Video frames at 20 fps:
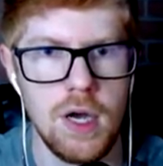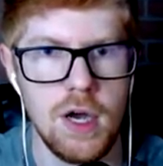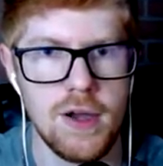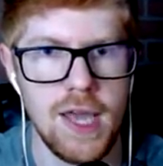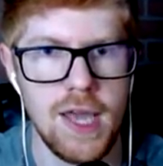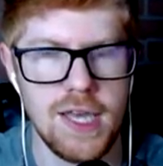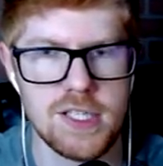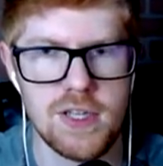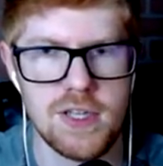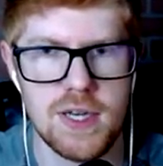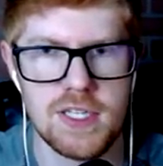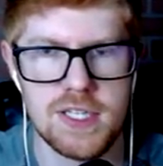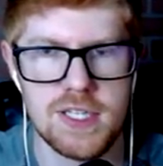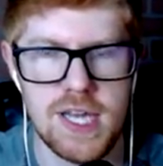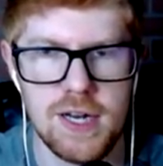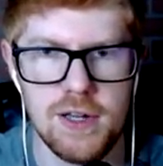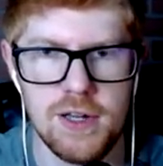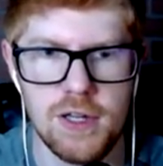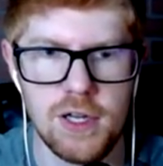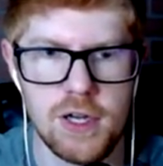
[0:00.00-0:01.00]
Okay, so I just
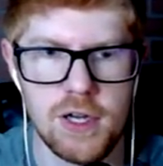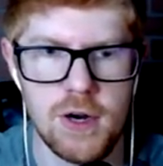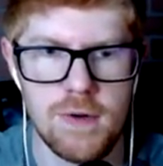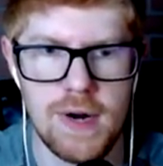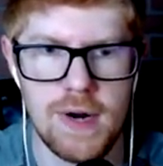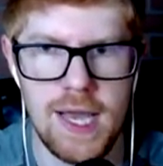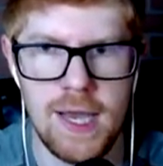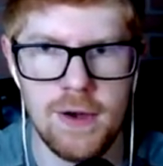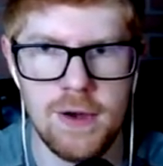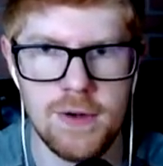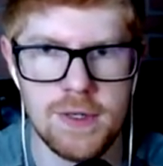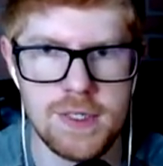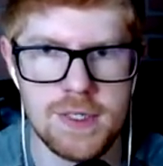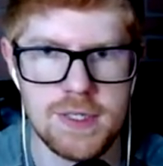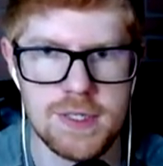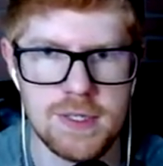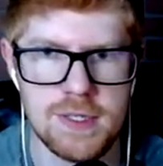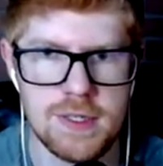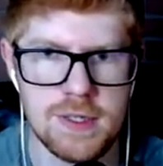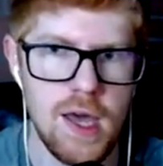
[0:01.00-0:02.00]
got to look
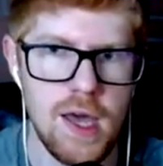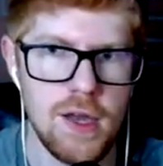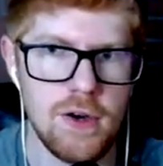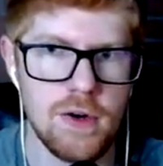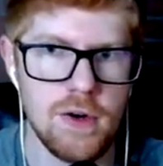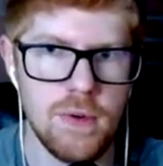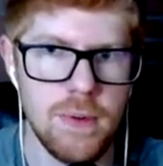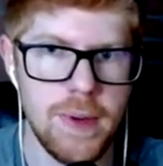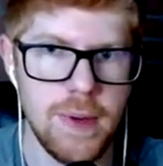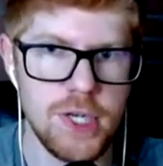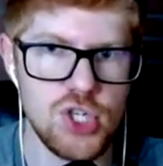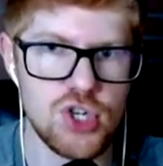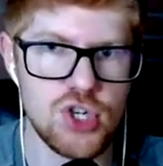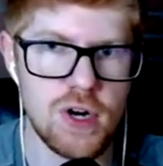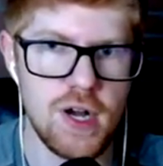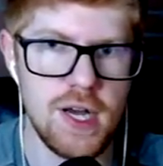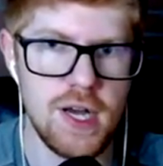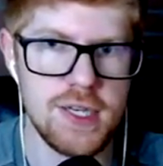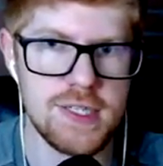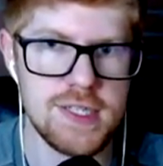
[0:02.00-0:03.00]
around. I don't know what my
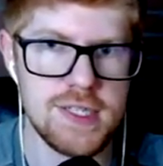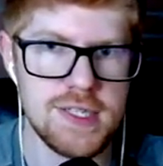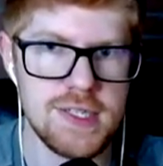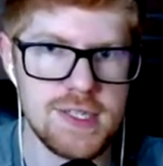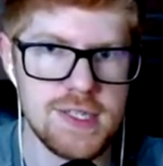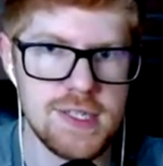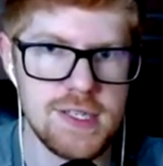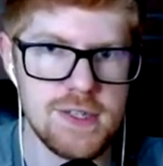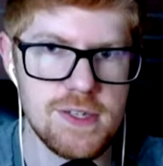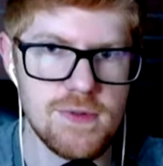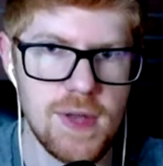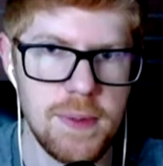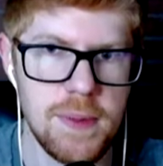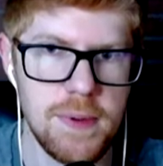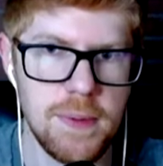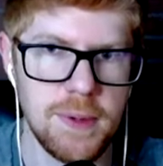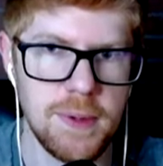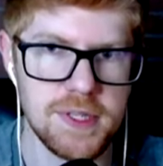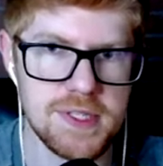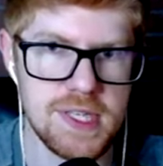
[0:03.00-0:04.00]
draw distance is. Will I be
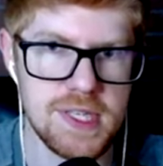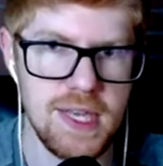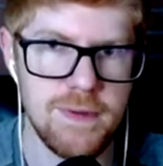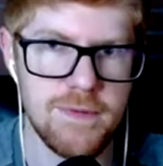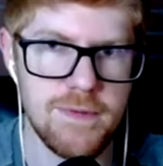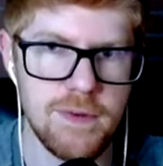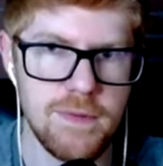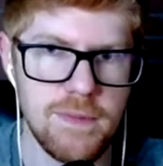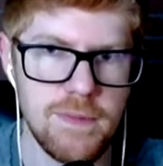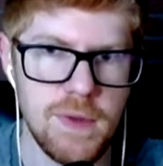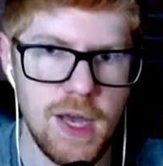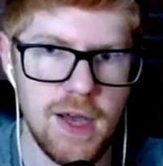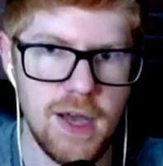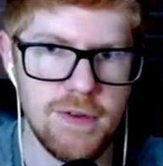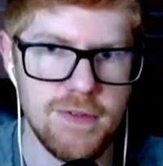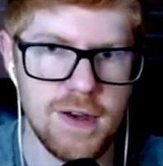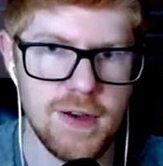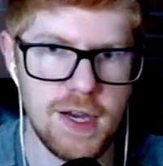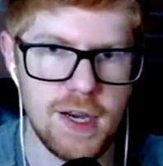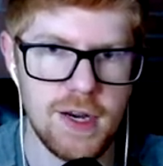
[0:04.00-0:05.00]
able to see him from
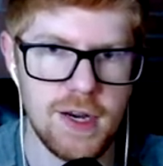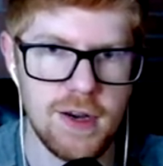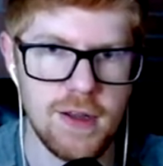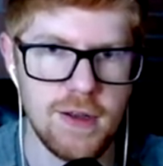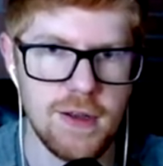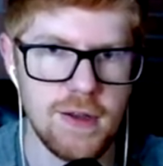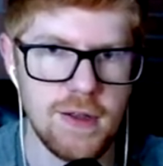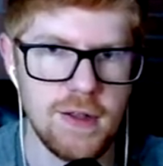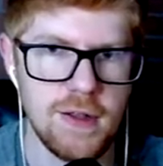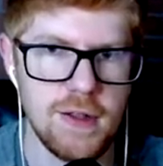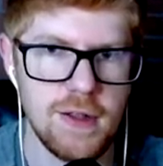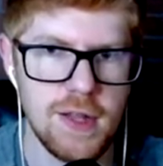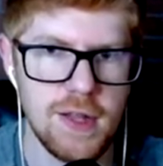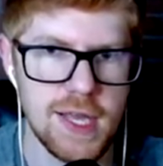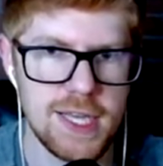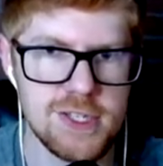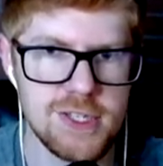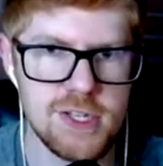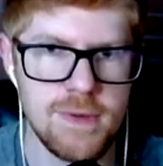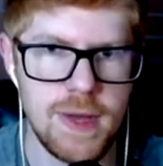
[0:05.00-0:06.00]
afar?
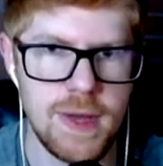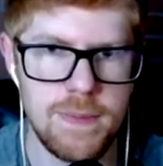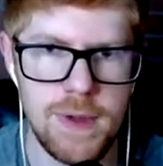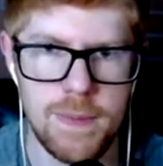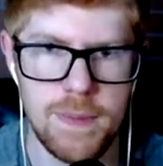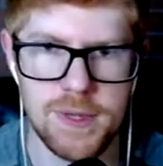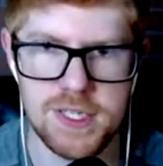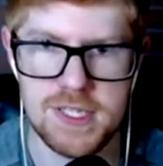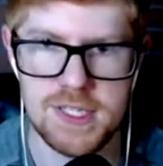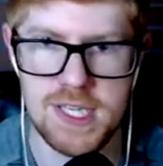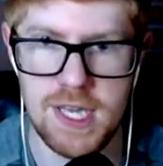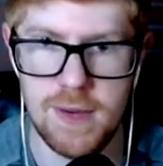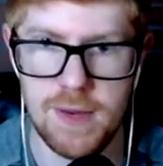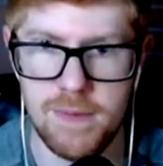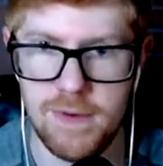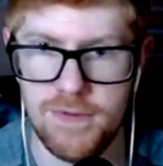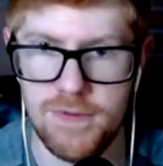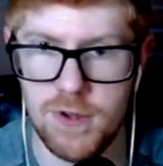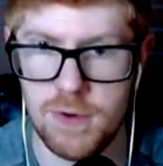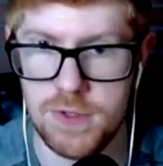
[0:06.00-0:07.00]
Like, I assume I'd be able to see
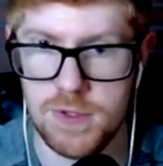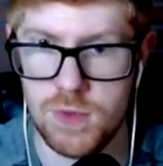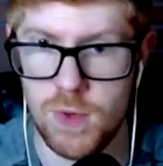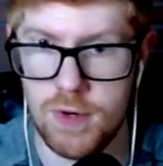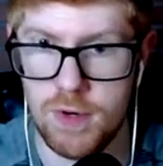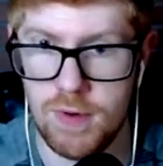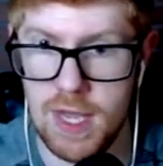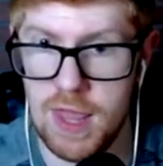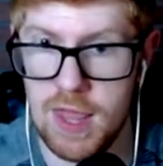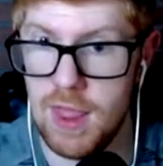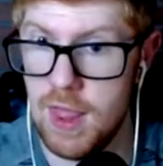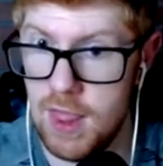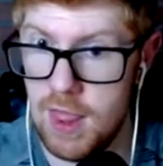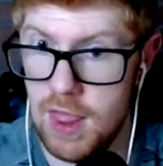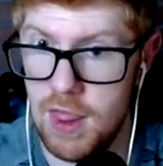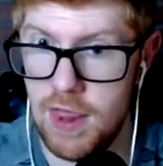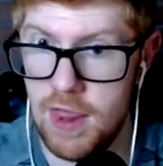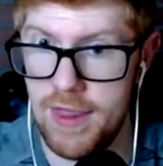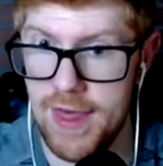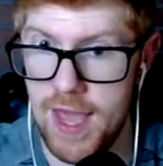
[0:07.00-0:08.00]
him if there was one right
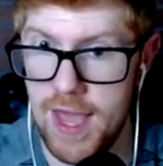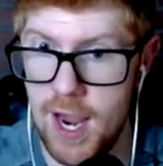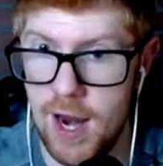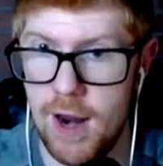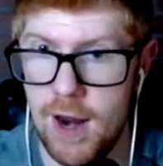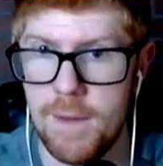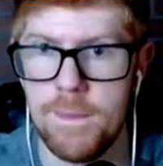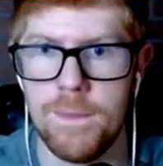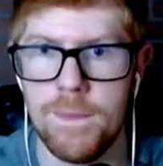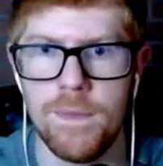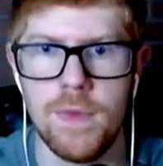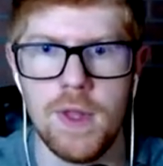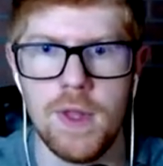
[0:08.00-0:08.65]
there.